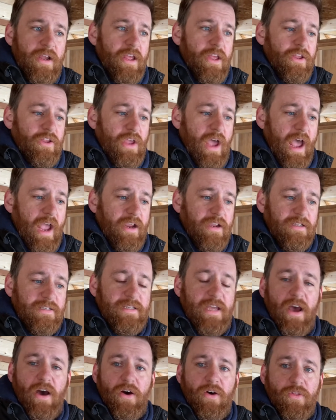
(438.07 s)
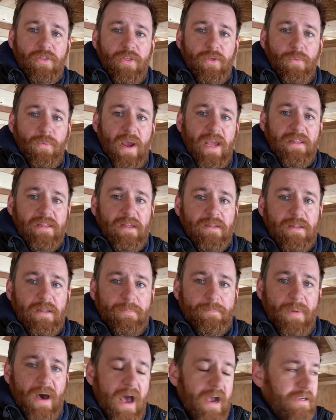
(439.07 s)
I could tell the way that the
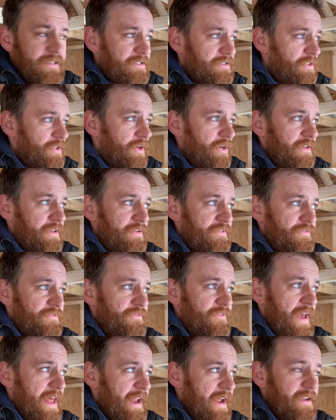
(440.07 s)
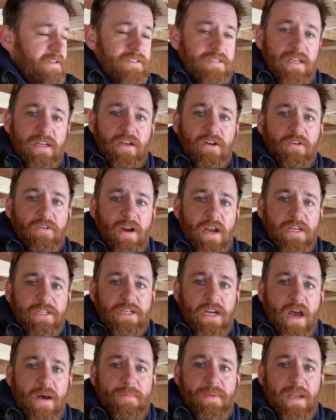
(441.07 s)
box looked, FedEx did a great
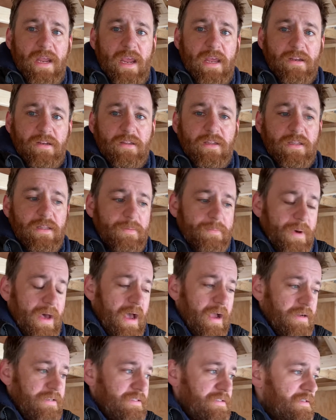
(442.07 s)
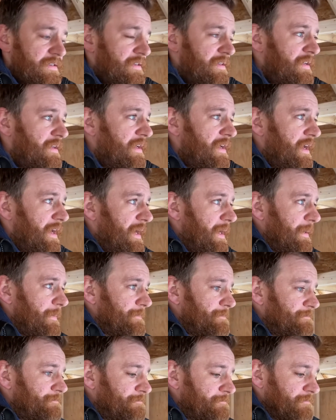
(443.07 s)
job in handling the box.
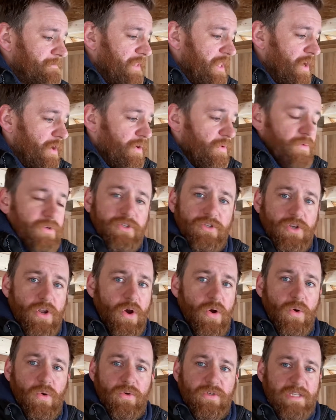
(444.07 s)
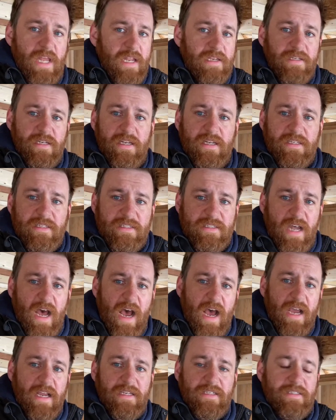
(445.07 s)
There was no dented
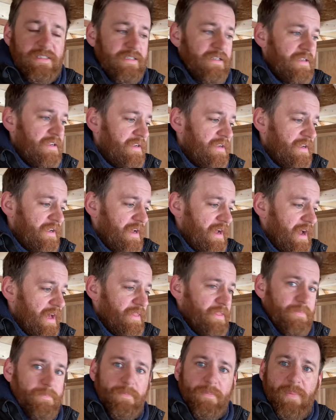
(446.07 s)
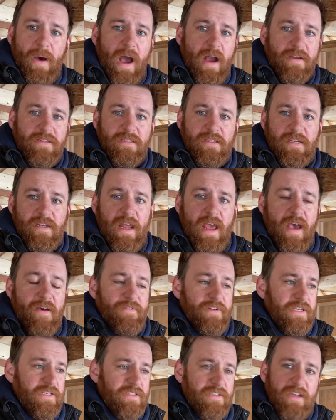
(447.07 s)
insides. The box didn't have
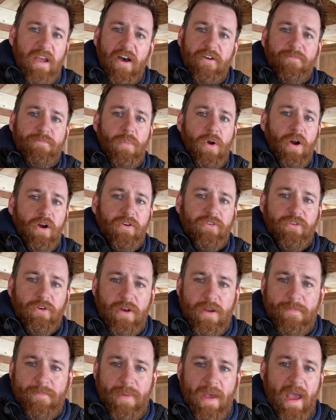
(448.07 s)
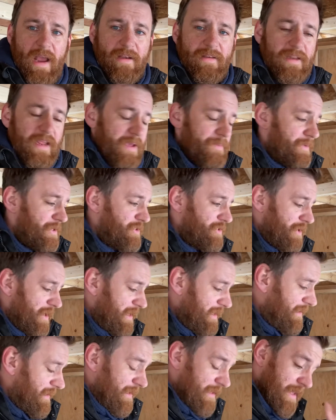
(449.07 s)
any scuff marks or impact damage or
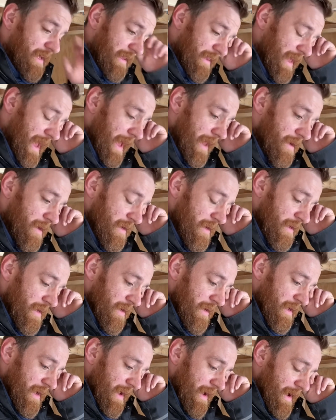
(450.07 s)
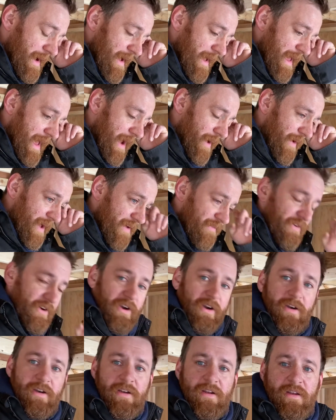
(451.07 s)
anything like that.
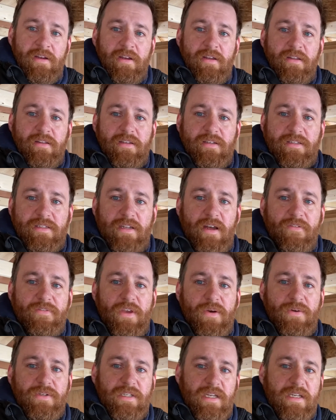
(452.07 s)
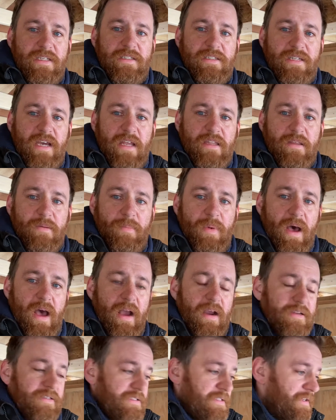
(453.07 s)
However, the stuff that was inside the
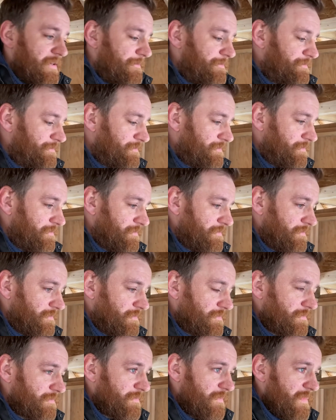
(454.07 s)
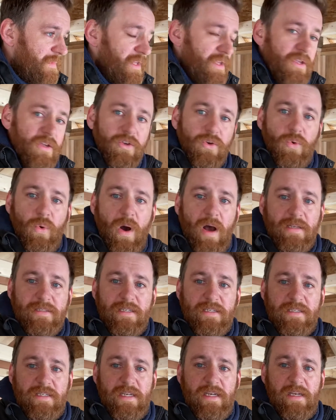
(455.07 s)
box,
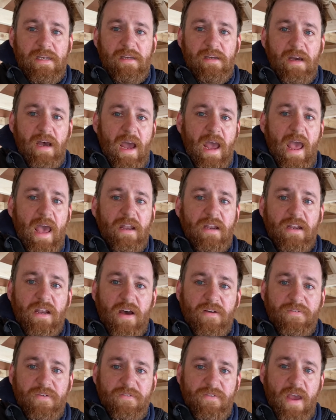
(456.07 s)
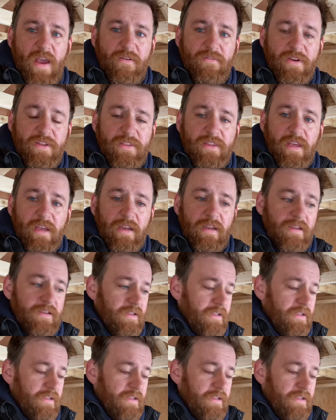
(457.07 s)
quantity, I had enough of everything.